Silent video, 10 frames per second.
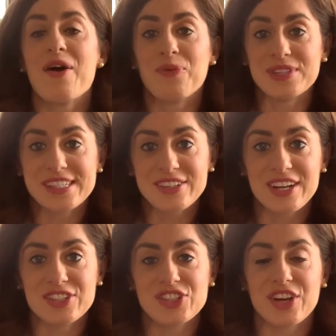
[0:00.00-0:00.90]
Once they're
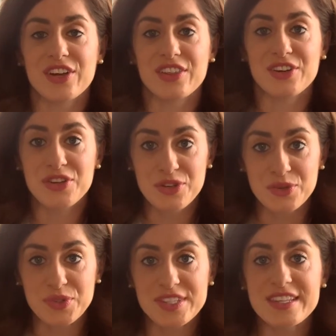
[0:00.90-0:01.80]
done sharing their
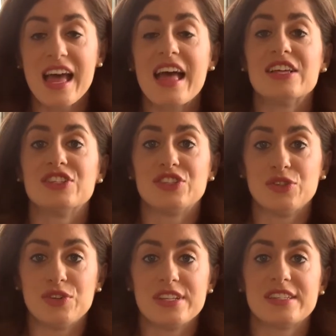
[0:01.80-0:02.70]
news,
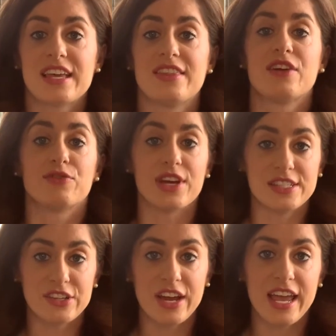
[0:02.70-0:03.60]
students can then
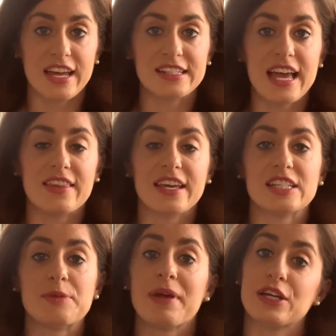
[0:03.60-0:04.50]
raise their hand and they get
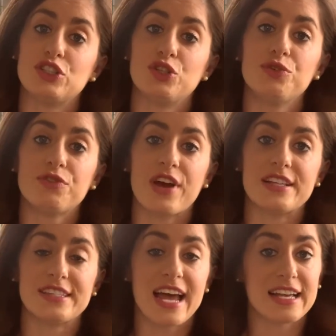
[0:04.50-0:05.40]
to pick 2
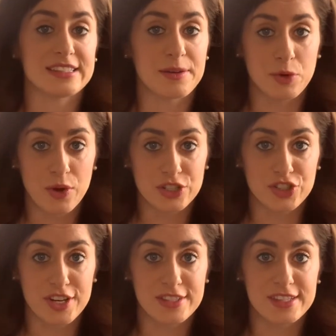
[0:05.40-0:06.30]
friends to ask them
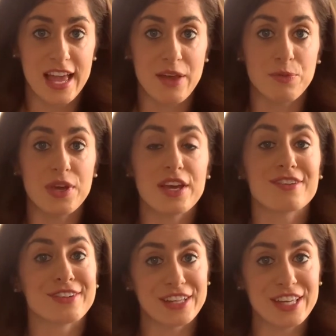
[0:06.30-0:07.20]
questions. And we get
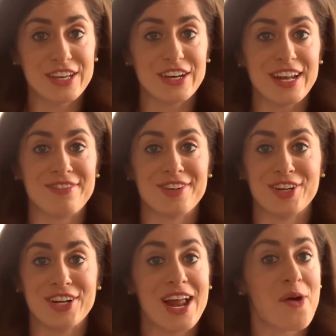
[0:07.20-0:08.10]
really good at
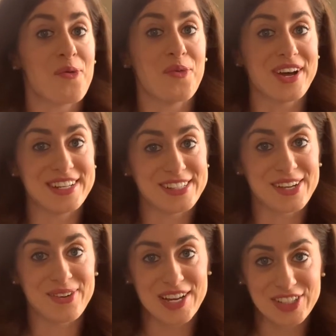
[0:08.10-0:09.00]
figuring out what is a
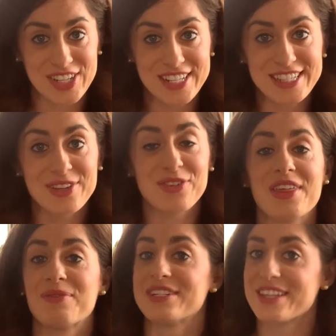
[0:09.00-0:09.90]
question. So
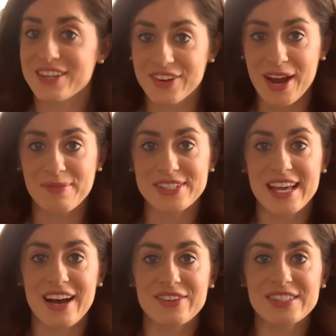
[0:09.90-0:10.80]
went to their grandma's
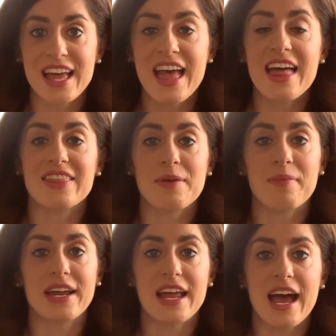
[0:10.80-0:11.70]
house, they
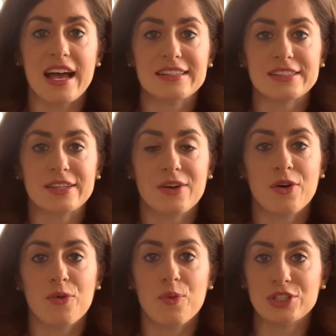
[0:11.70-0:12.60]
might ask,
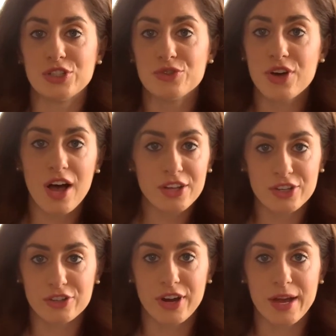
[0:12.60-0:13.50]
what do you call
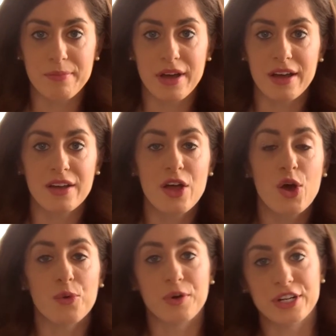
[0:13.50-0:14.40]
your grandma?
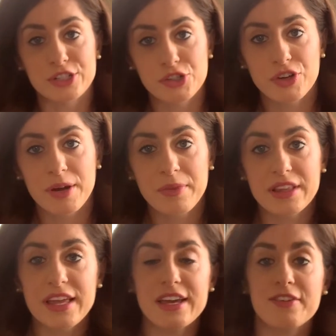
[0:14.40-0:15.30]
Where does your grandma
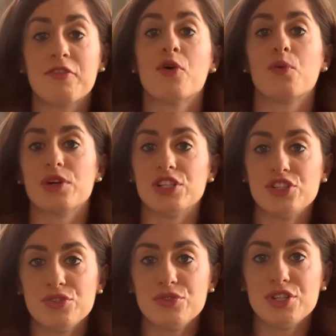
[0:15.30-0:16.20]
live? What
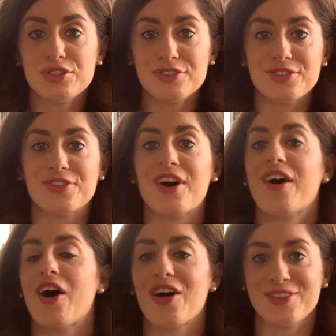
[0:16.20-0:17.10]
did you do?
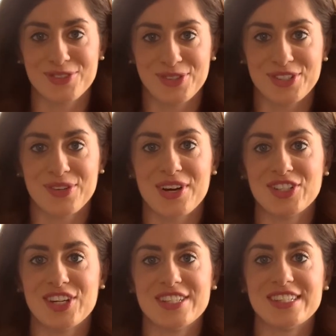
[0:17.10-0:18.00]
All those sorts of
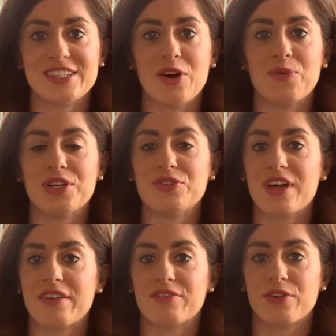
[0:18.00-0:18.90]
questions. So we do
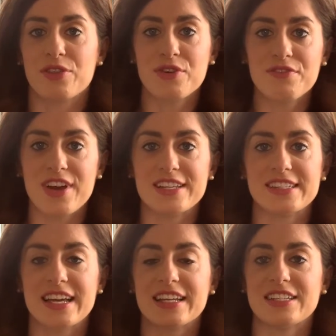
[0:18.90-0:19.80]
that for 3 friends
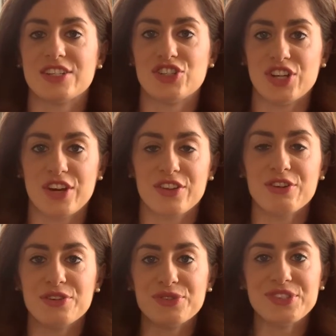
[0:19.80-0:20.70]
that get to share their
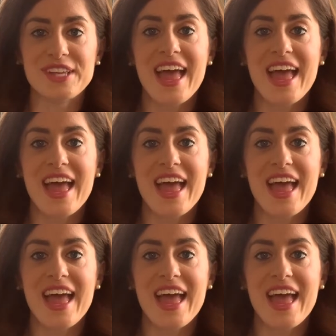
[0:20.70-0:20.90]
news.